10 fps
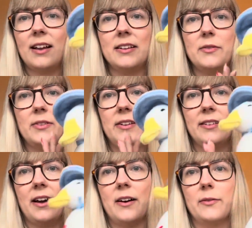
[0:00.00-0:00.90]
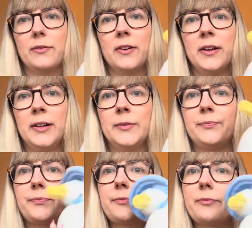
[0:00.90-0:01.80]
any of these have
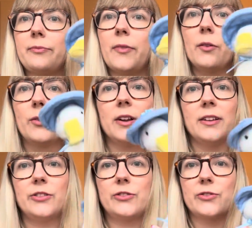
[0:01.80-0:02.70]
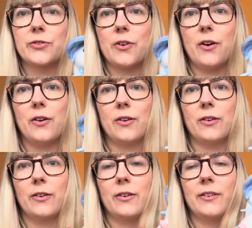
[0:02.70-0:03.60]
really
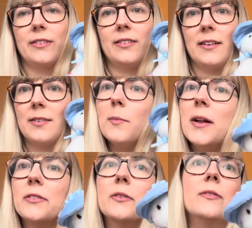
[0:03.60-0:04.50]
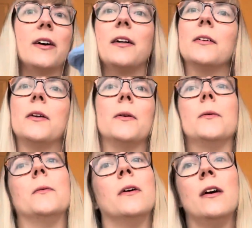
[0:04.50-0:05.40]
strong sentimental
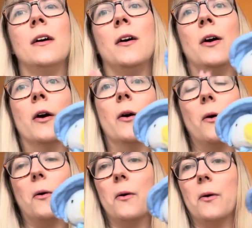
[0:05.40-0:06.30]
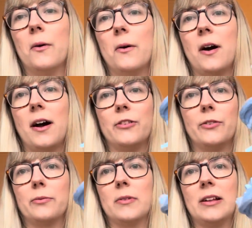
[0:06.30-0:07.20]
value, or I
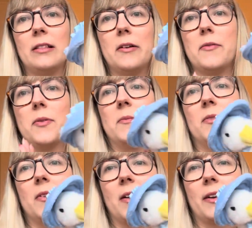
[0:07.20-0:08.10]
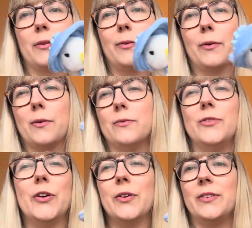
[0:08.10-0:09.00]
just really love them for like a sort of
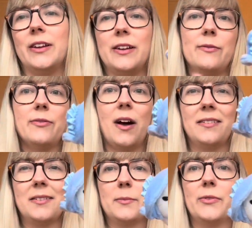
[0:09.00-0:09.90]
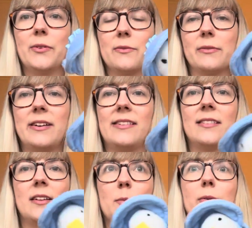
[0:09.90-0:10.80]
nerdy fandom sort of reason,
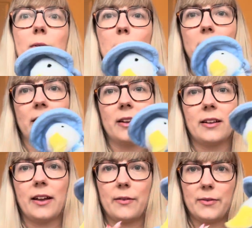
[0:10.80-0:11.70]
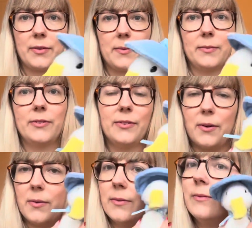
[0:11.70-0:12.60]
then I'm probably going to get rid of them.
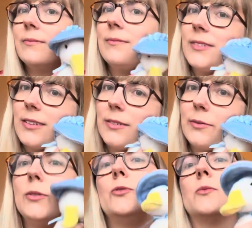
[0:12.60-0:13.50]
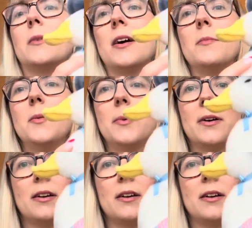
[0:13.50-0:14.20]
So I love you, Jemima, but I